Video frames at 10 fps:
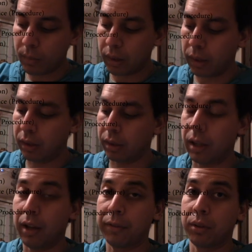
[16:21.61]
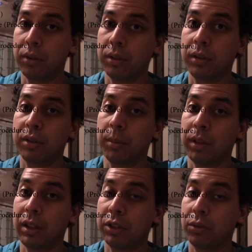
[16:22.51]
And after something
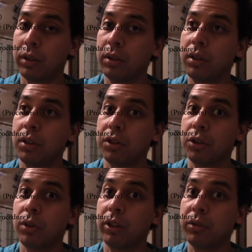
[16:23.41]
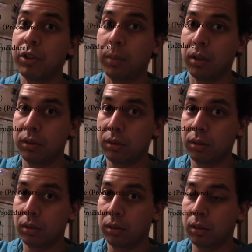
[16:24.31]
gets triggered, there's a trigger response.
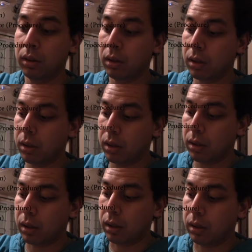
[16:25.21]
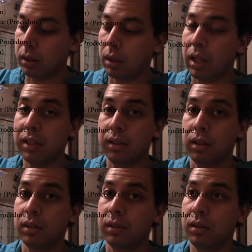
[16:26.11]
And then the last thing
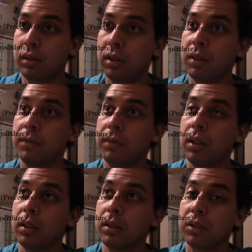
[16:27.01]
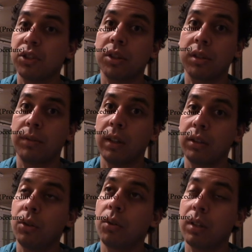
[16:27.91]
is the uh, is justified.
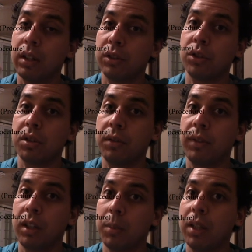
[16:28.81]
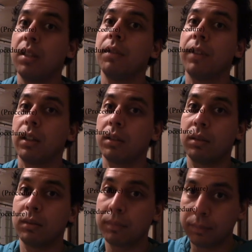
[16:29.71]
The whole thing is justified by the effect.
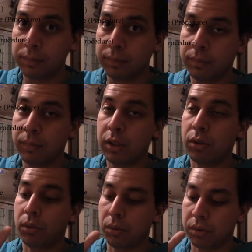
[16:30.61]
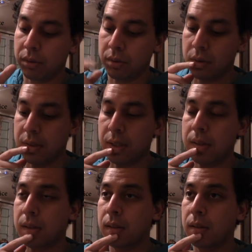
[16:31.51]
So those are the
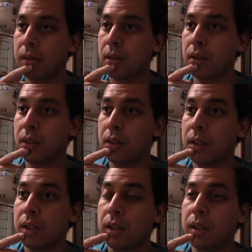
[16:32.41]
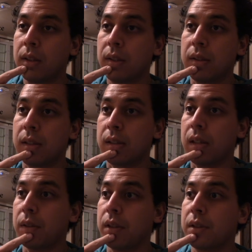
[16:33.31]
six the six
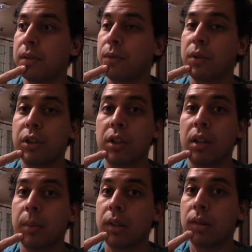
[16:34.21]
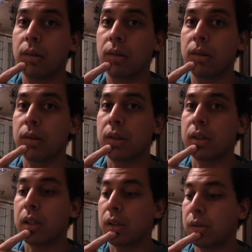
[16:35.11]
areas for each element, the six
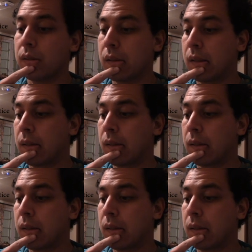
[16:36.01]
sections.